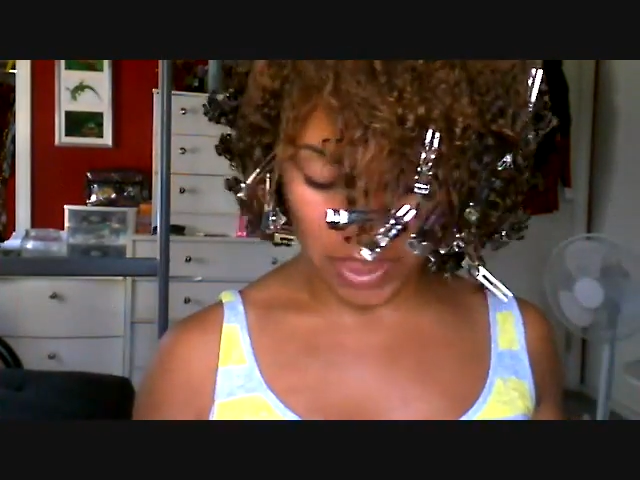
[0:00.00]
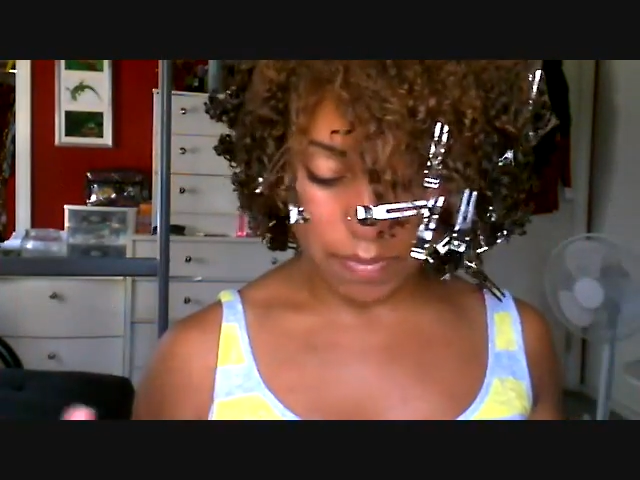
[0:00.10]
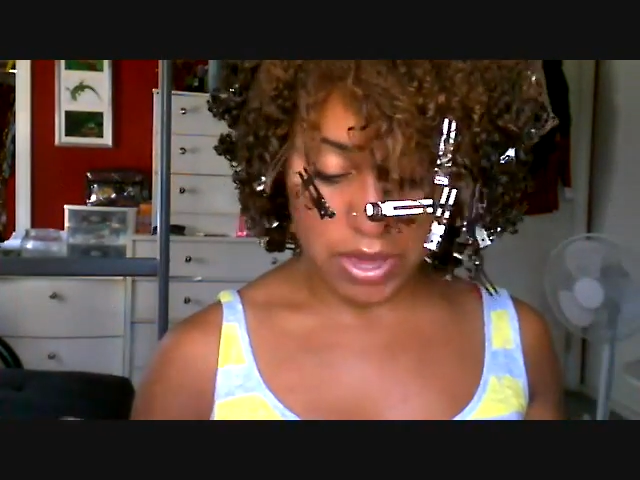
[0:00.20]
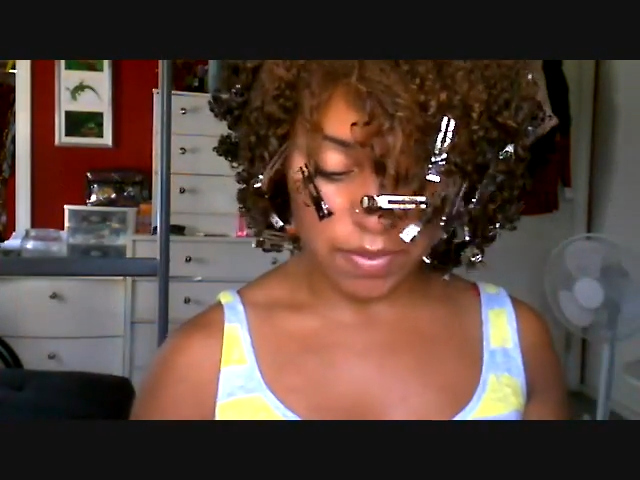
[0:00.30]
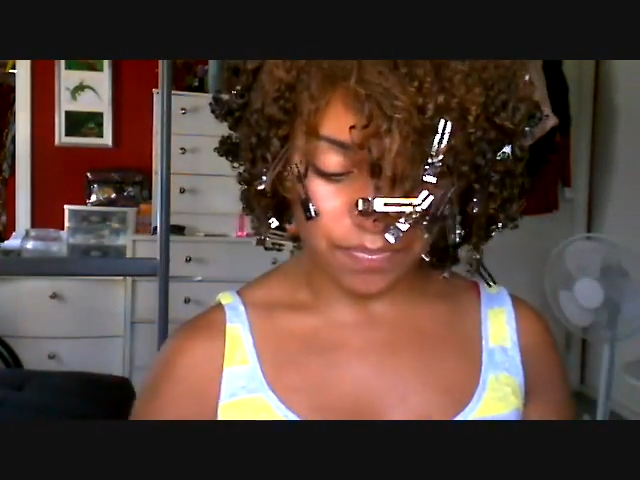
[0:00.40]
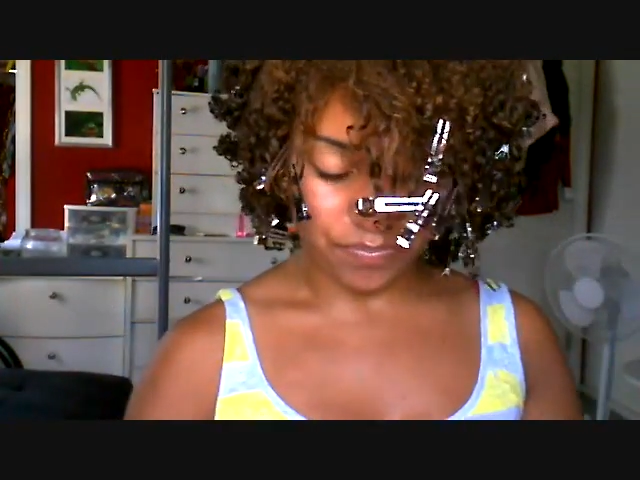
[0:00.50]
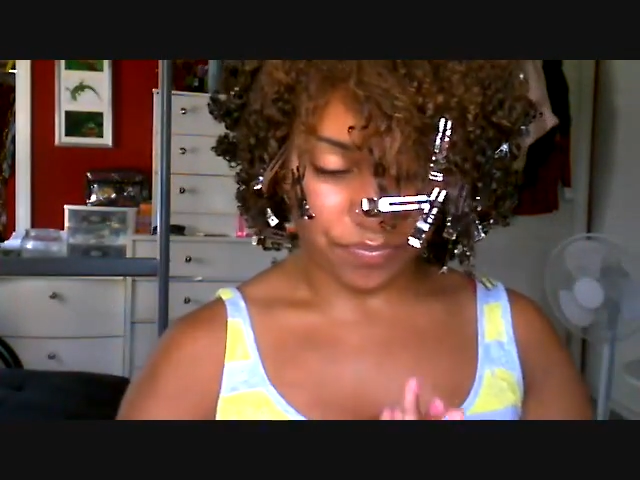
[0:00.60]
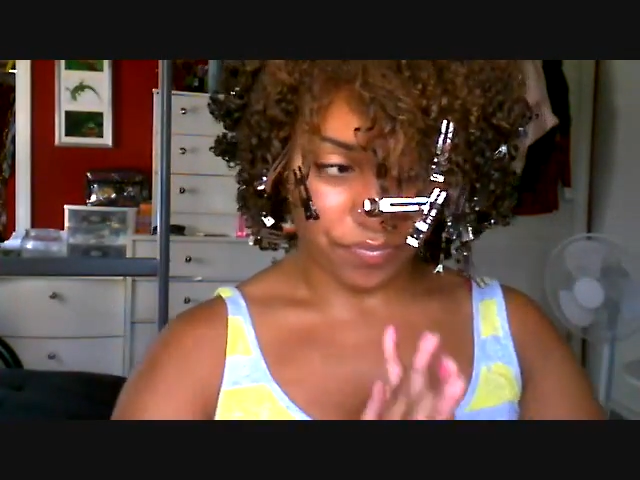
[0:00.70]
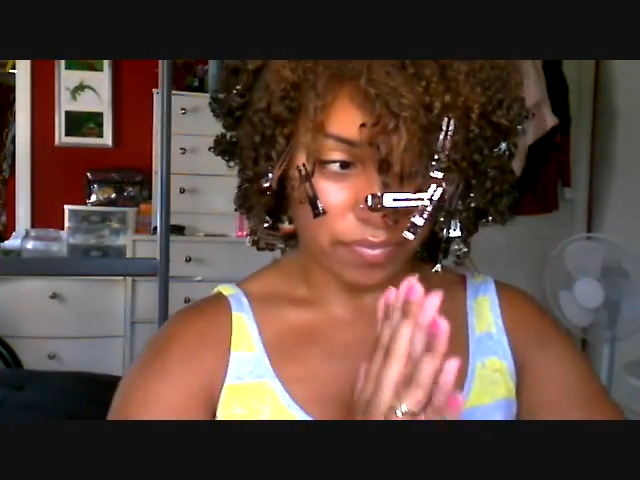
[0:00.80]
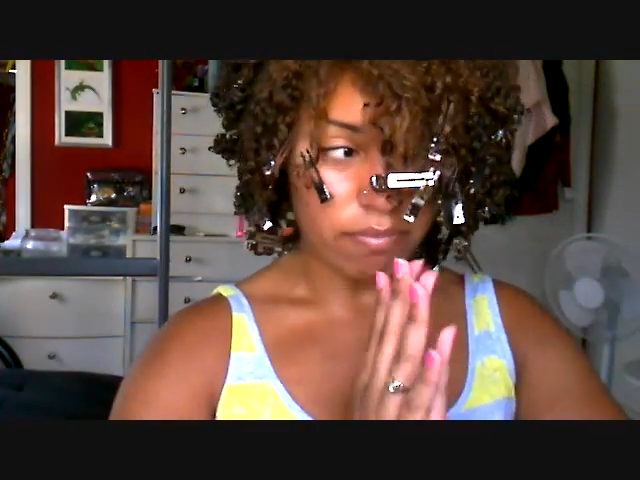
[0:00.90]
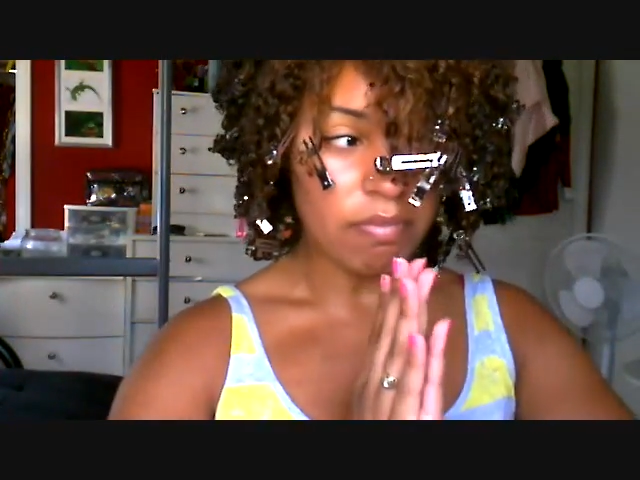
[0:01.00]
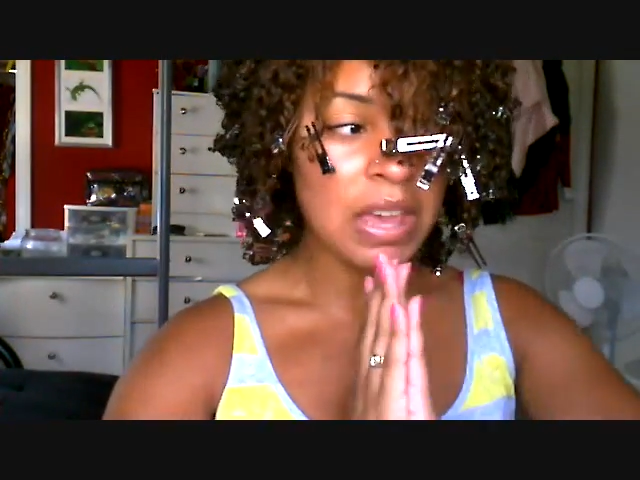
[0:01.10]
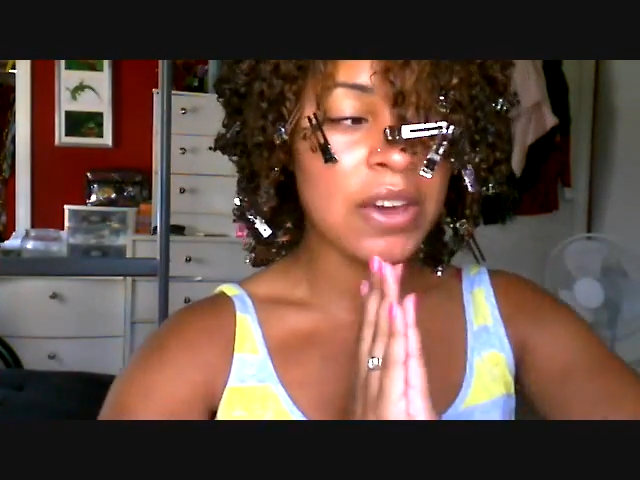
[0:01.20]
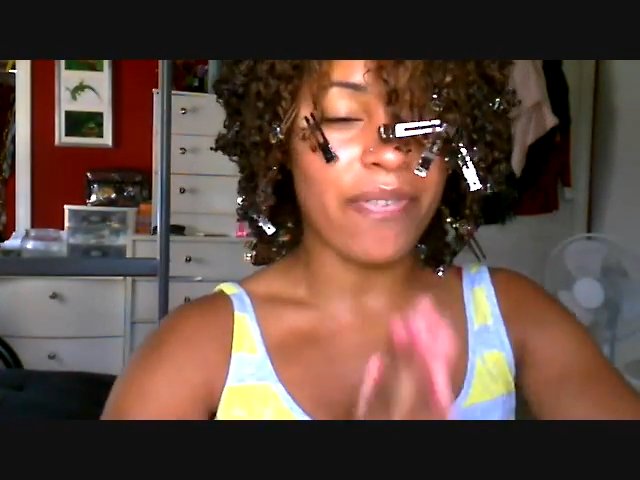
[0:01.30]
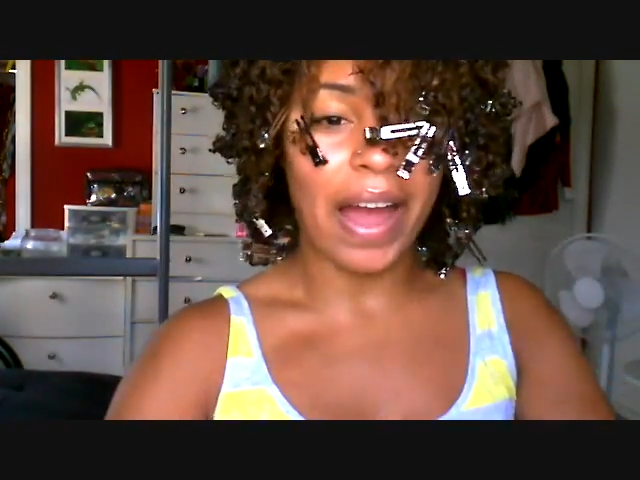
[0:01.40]

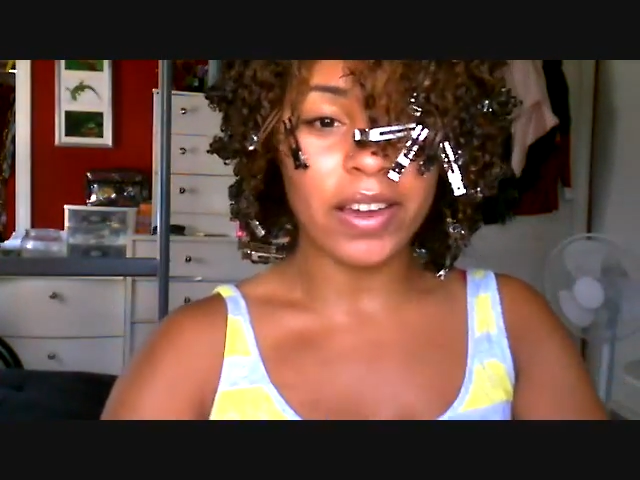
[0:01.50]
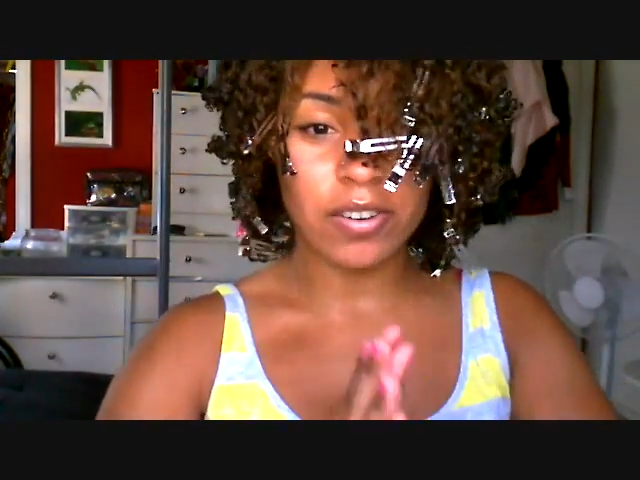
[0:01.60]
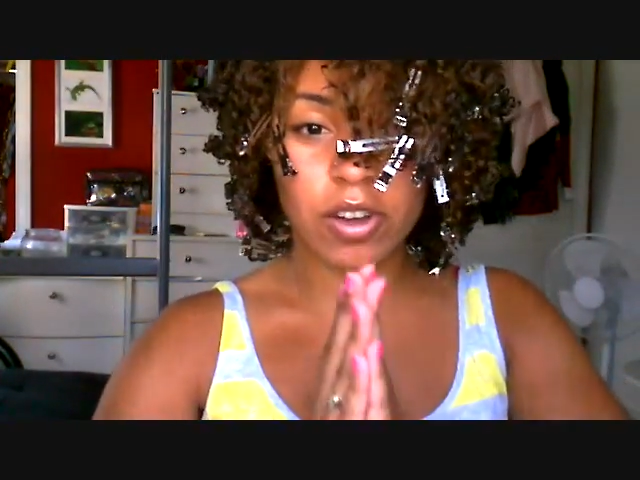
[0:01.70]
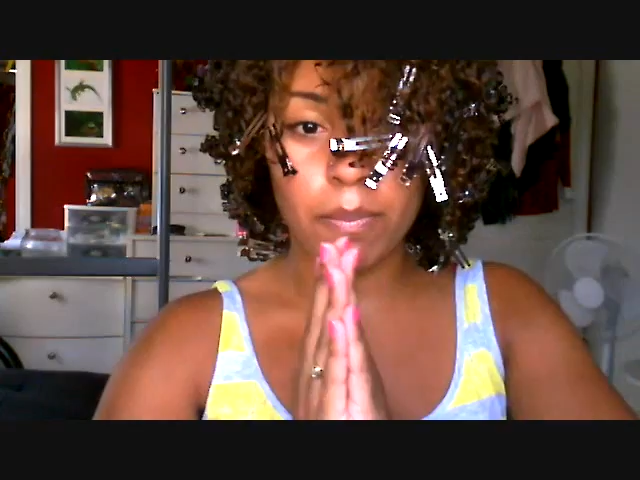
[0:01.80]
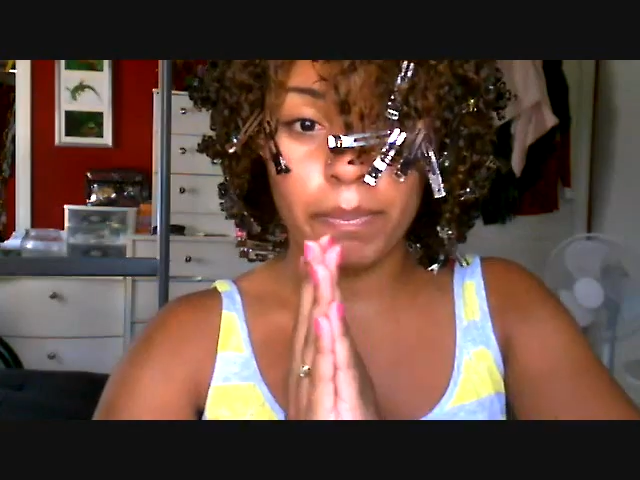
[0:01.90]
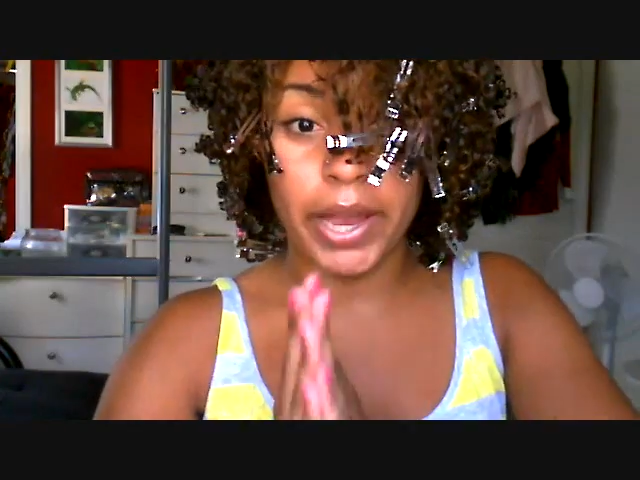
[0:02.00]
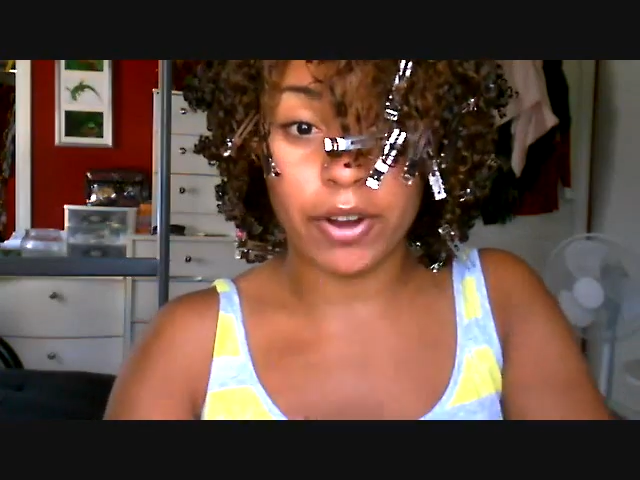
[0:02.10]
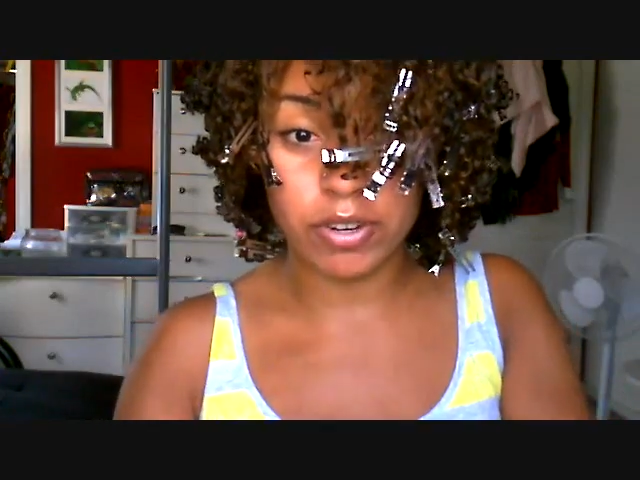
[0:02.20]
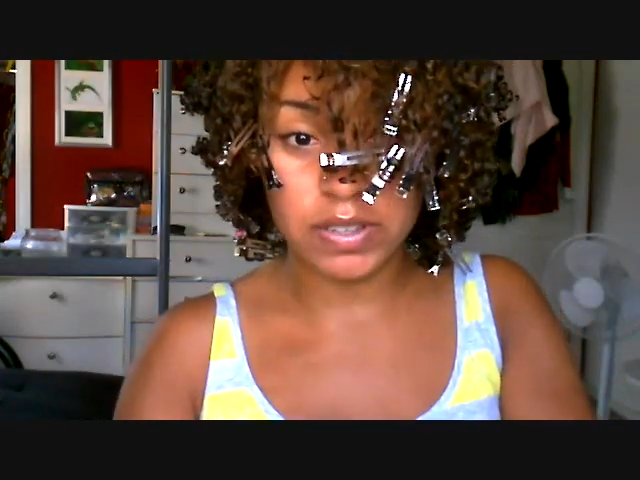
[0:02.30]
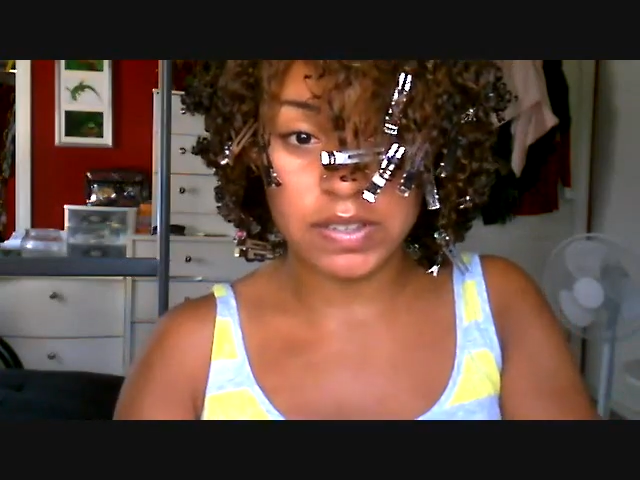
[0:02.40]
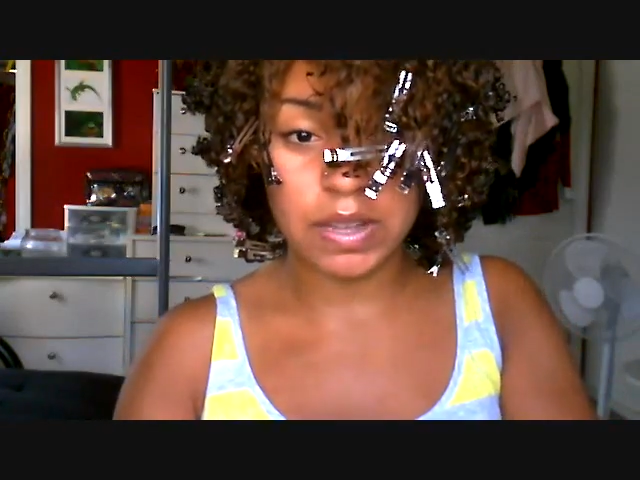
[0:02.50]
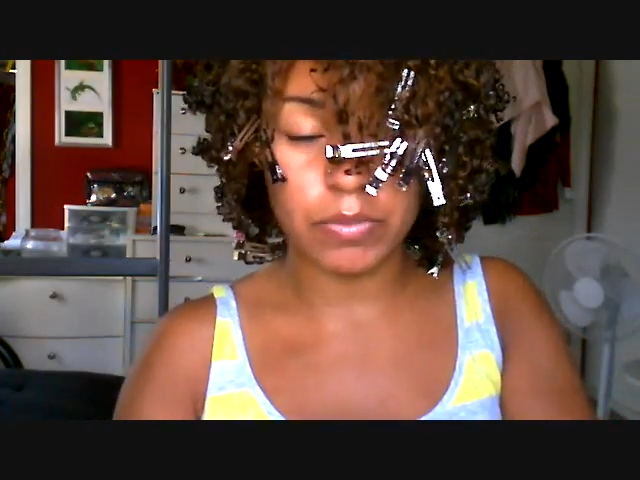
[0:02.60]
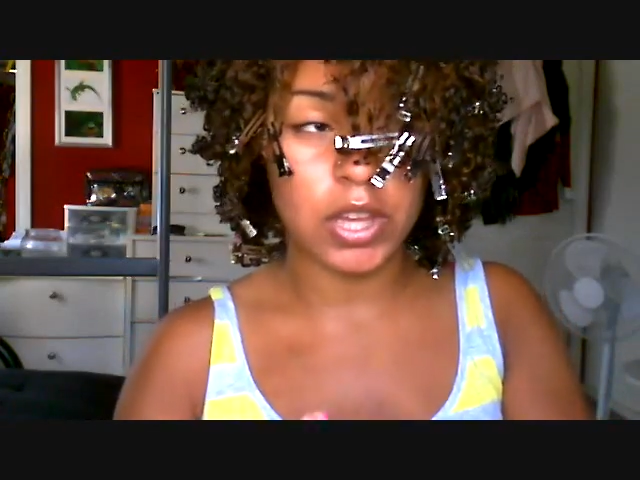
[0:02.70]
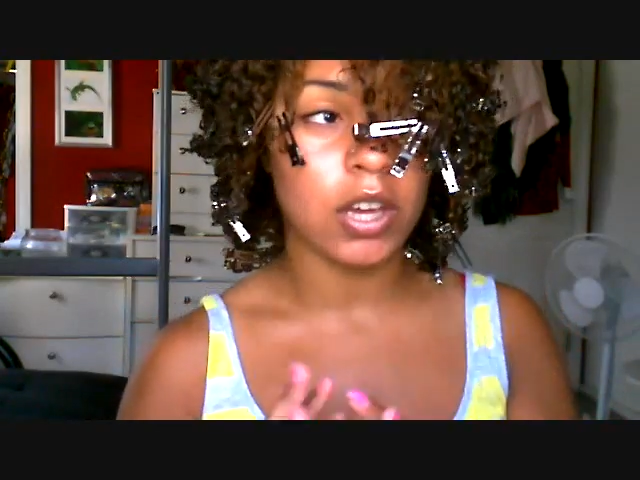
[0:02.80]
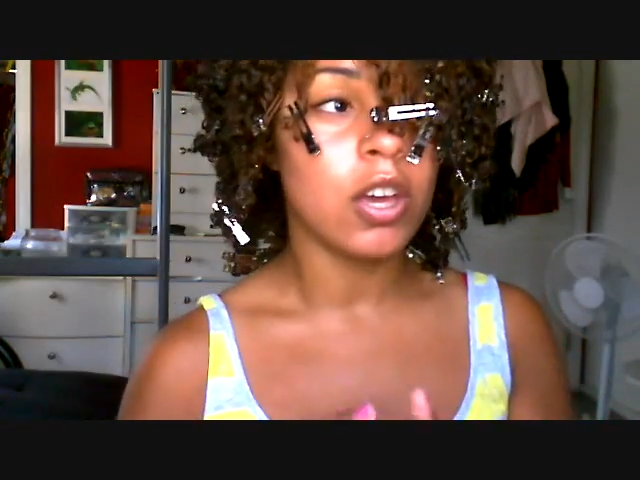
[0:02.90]
If I could compare it to
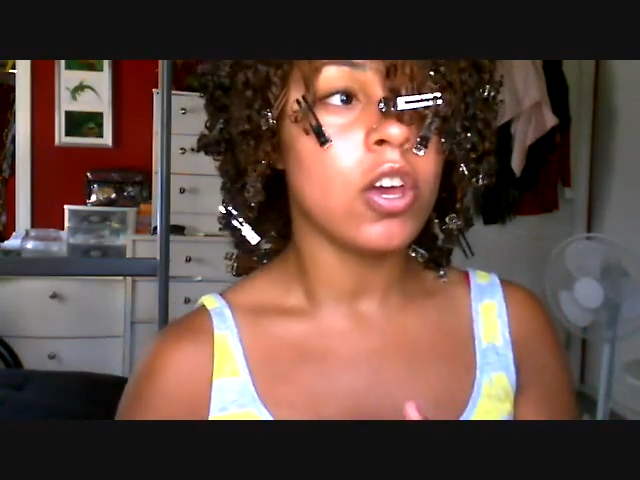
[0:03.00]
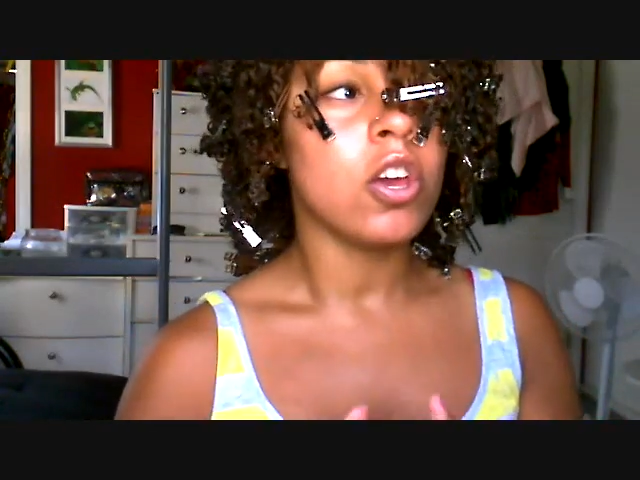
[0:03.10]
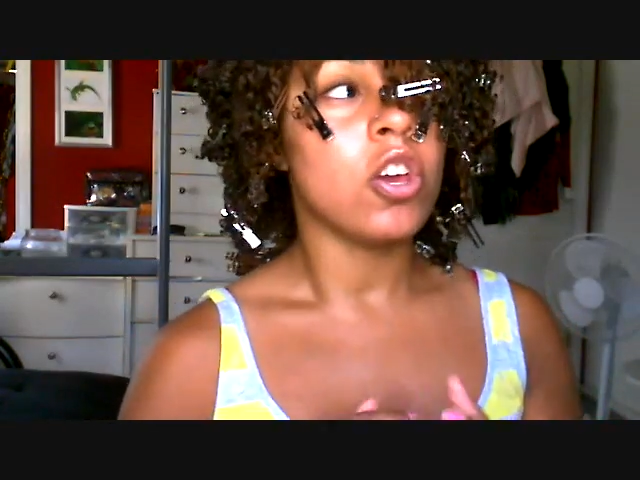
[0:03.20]
something,